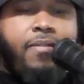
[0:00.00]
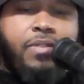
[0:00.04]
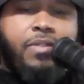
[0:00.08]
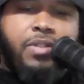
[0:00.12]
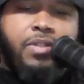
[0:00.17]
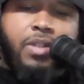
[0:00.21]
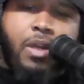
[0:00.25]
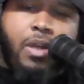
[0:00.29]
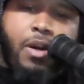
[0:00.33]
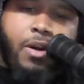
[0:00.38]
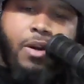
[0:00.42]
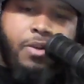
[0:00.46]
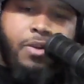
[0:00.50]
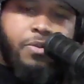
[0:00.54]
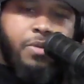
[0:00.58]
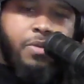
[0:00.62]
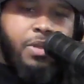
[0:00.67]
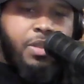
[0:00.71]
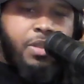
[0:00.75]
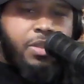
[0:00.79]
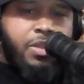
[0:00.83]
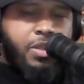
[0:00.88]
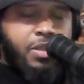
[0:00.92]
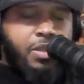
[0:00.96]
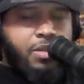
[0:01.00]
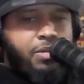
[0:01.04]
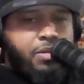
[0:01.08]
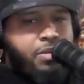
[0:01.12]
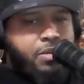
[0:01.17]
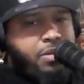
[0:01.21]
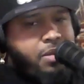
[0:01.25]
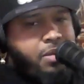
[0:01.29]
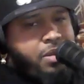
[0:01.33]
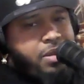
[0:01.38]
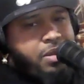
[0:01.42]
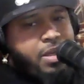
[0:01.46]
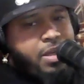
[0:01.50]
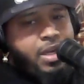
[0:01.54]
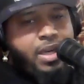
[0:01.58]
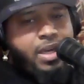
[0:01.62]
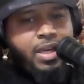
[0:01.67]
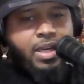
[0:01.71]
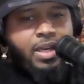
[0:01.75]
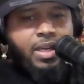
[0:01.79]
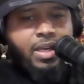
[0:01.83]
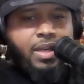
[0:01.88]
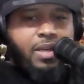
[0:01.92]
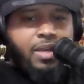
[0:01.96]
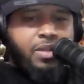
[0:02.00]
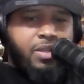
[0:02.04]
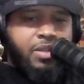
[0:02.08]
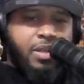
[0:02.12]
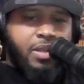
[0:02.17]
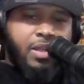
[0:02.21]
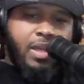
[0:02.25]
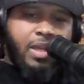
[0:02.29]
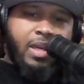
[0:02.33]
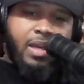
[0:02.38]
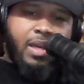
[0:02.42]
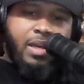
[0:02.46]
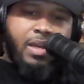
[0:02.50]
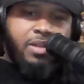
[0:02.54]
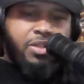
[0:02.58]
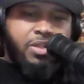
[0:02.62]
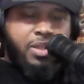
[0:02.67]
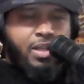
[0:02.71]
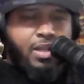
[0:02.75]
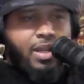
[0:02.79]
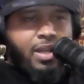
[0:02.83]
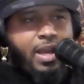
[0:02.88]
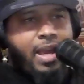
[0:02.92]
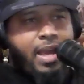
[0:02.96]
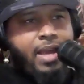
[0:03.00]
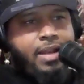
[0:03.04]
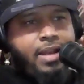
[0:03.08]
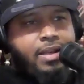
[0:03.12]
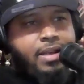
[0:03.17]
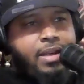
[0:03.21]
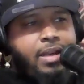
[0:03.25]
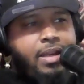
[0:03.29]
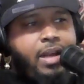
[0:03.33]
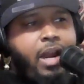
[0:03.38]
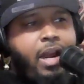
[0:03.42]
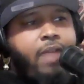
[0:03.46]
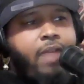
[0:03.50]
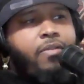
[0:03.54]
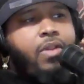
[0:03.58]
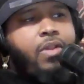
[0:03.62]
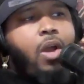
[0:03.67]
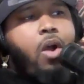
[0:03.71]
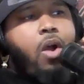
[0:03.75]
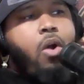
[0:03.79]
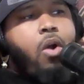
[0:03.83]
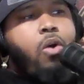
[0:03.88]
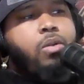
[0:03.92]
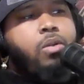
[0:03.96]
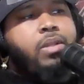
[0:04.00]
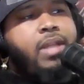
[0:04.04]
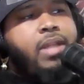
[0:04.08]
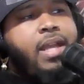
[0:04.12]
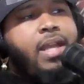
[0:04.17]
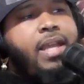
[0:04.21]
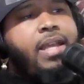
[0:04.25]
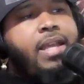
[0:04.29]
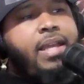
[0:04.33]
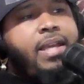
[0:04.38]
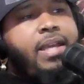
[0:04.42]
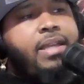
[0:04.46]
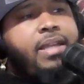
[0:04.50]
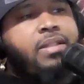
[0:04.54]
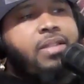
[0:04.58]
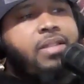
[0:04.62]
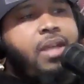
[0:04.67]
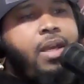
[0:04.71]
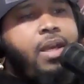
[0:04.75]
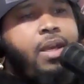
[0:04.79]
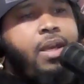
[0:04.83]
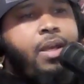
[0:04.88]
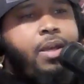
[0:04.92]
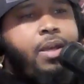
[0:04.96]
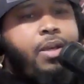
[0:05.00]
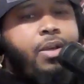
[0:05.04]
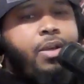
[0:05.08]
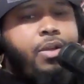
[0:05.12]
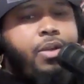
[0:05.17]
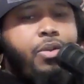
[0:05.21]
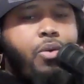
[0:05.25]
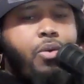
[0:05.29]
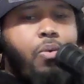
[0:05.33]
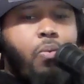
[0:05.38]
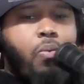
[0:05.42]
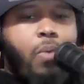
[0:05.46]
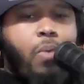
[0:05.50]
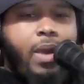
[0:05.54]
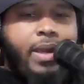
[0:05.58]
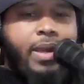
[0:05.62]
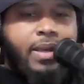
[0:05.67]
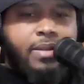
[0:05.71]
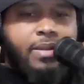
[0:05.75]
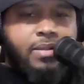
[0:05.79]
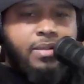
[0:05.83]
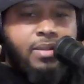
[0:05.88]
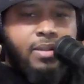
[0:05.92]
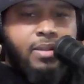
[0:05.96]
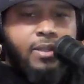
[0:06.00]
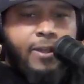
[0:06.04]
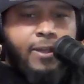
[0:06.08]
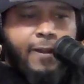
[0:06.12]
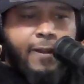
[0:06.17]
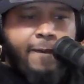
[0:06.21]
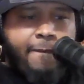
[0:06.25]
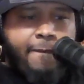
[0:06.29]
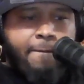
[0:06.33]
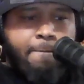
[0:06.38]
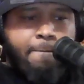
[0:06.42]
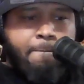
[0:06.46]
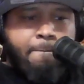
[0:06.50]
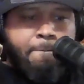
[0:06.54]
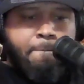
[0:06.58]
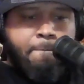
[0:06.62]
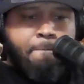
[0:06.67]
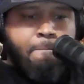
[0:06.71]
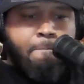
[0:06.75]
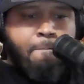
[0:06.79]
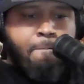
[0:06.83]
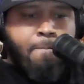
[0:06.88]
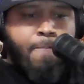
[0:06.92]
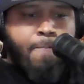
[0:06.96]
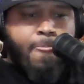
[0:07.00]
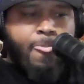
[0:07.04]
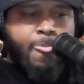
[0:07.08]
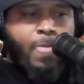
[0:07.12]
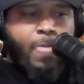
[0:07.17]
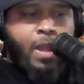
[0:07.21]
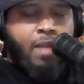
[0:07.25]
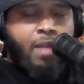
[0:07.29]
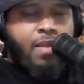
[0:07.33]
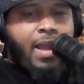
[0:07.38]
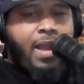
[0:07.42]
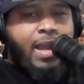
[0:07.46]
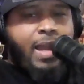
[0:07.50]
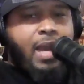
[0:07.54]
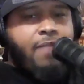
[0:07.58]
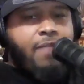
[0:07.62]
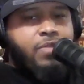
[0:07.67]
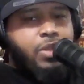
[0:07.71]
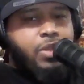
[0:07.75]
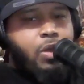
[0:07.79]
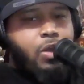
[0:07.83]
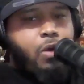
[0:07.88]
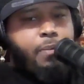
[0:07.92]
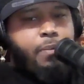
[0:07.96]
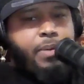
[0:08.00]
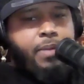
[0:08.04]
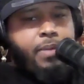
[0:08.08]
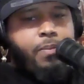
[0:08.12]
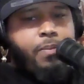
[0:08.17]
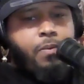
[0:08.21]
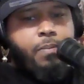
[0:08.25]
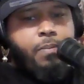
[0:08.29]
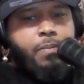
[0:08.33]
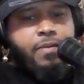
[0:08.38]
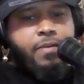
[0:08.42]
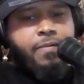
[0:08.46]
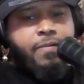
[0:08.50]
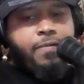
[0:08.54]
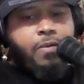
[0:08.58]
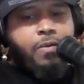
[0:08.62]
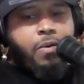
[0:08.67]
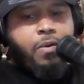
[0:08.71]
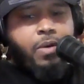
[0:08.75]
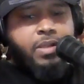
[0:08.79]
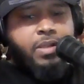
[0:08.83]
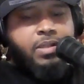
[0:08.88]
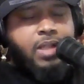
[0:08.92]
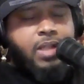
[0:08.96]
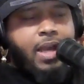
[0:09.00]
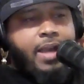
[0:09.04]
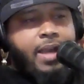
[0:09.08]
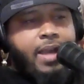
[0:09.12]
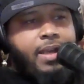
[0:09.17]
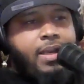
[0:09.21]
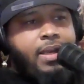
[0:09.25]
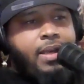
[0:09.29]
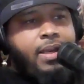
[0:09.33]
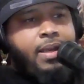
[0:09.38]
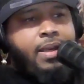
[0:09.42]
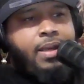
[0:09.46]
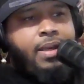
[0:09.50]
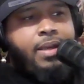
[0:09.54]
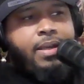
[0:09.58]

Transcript: having surgeries, your knees, your this, your that. And the whole thing is your weight. And like I've told people before, it's like,